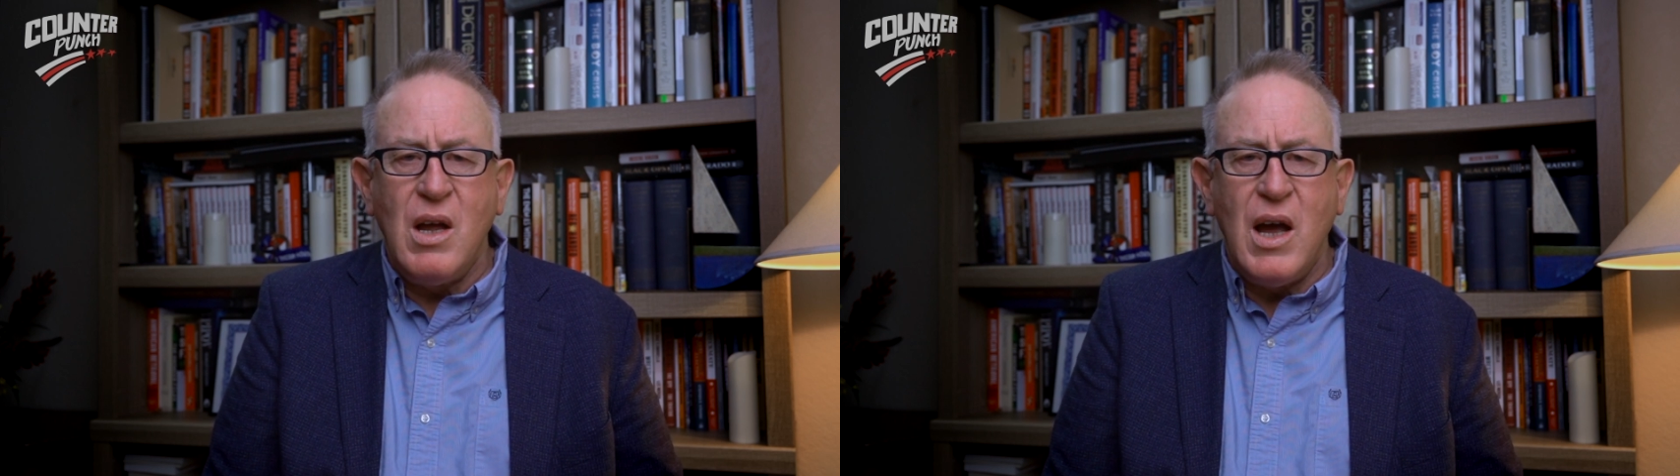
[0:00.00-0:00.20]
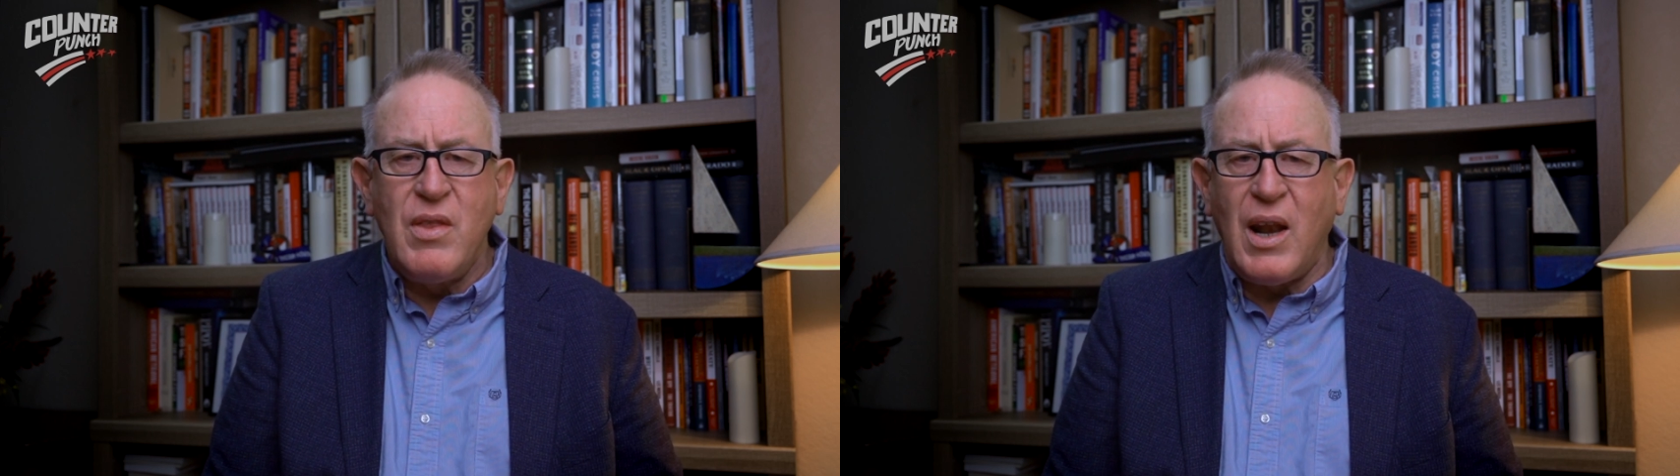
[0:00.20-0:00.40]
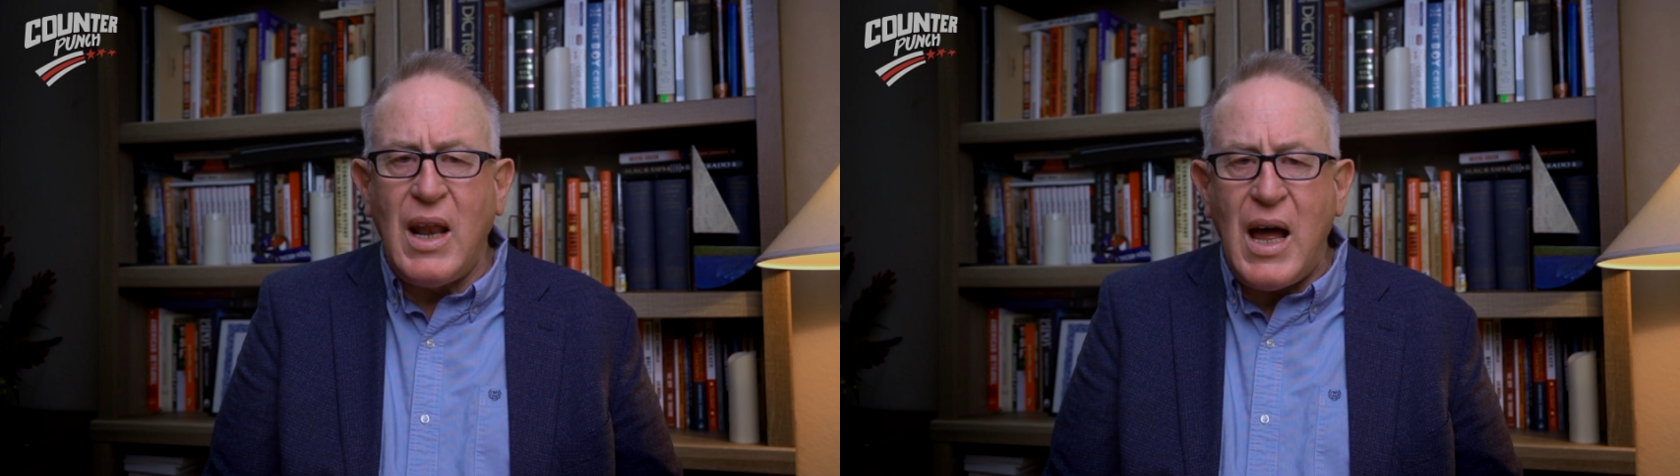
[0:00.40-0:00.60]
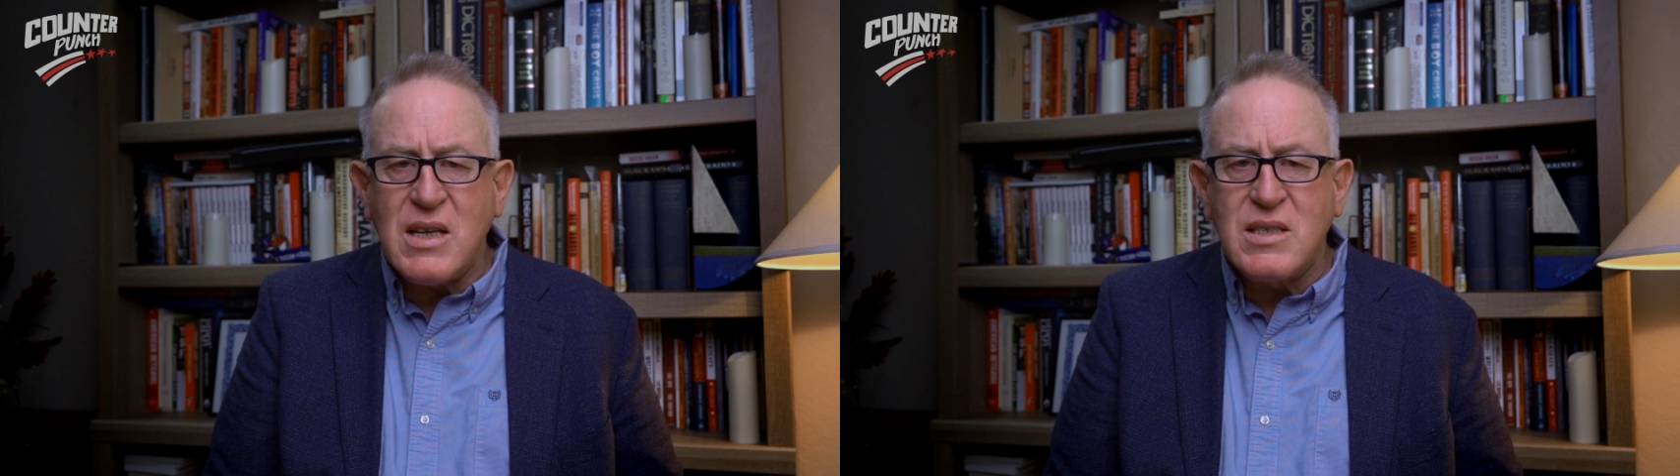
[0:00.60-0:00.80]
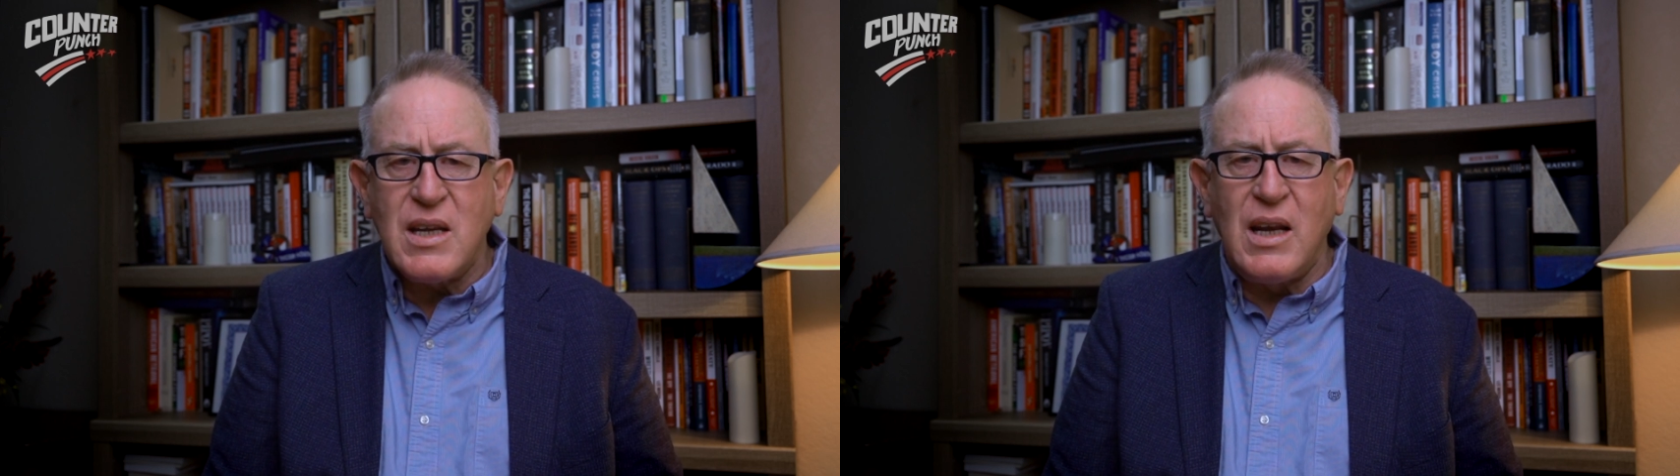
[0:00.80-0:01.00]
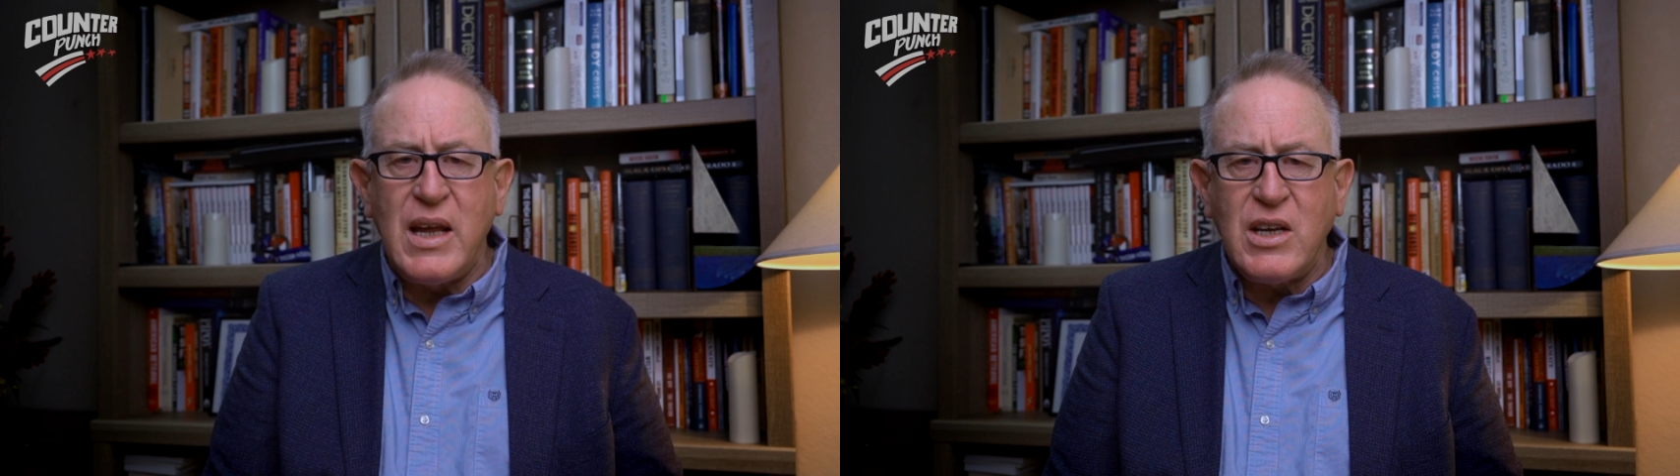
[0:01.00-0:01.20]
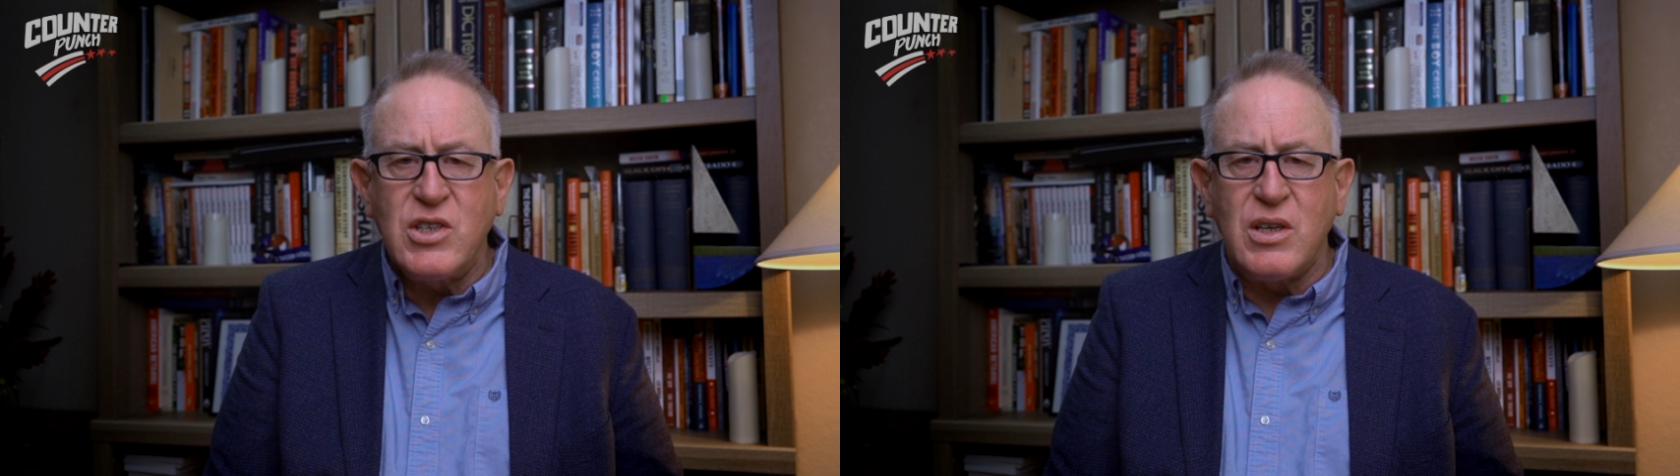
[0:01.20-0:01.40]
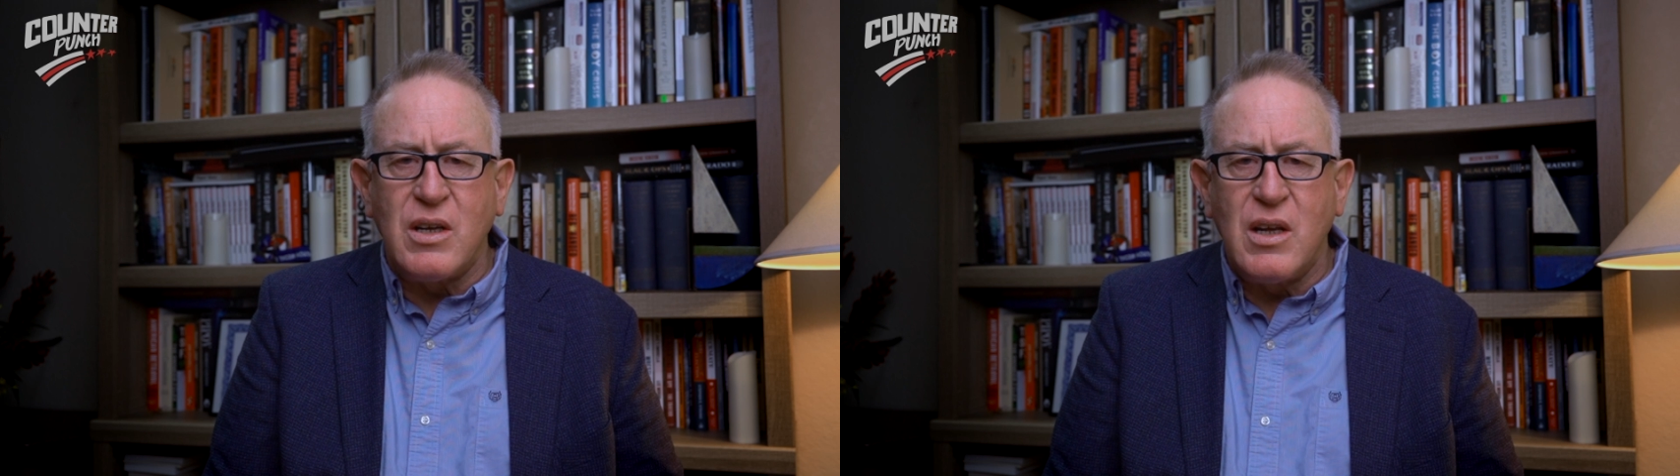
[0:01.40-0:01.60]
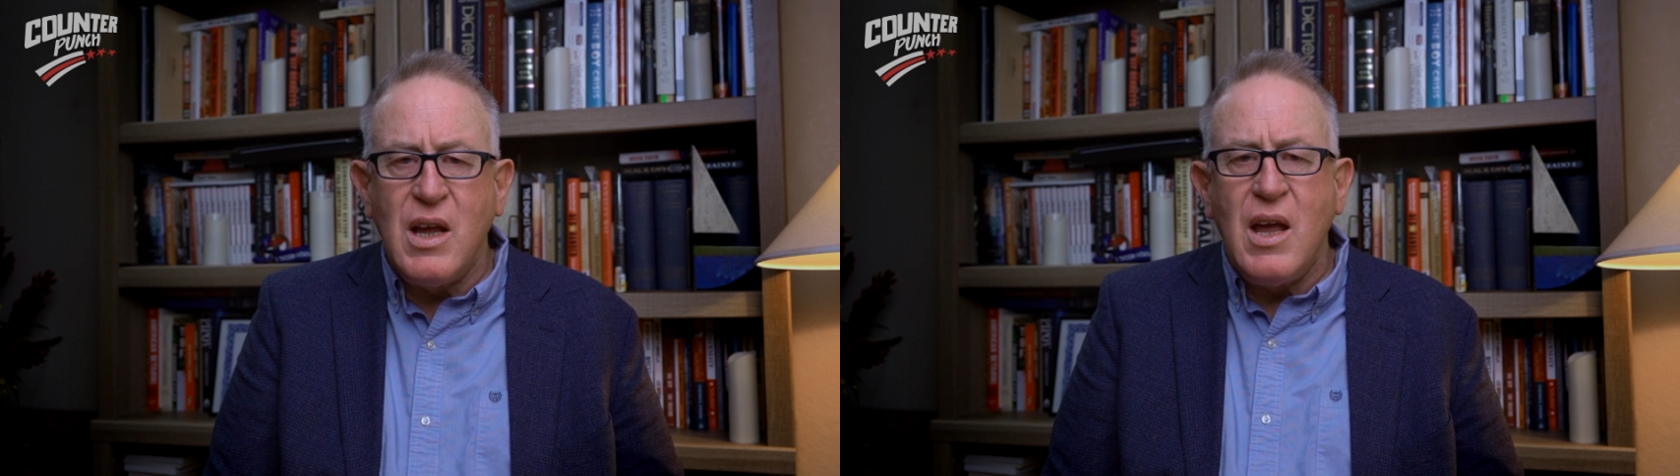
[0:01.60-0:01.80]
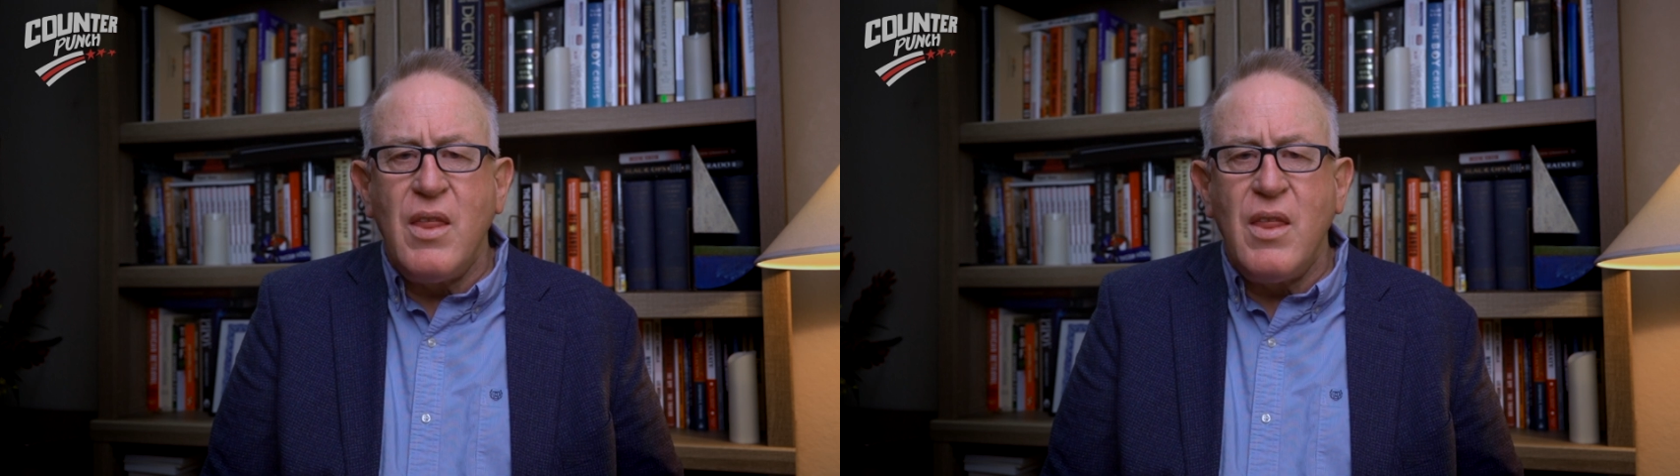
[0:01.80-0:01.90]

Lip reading: in the last election.